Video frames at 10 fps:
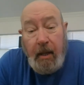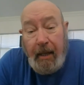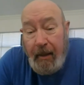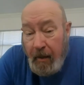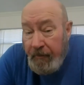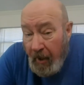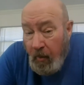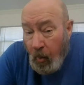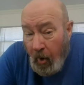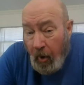And if they
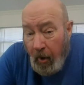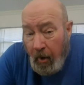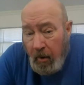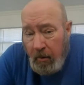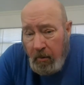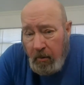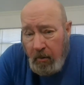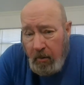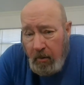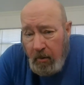were,
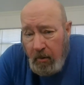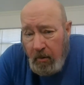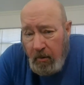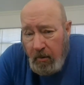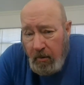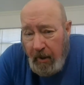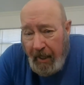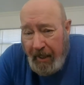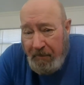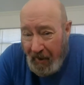
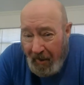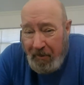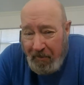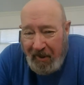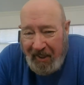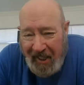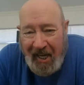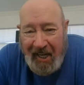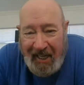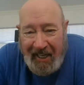they'd probably
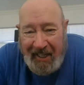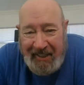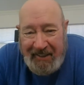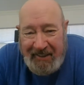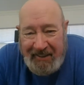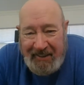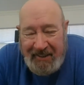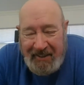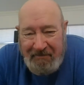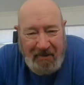lie.
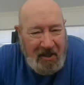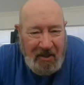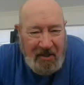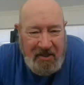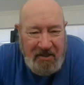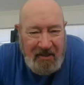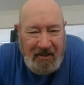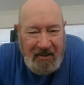Because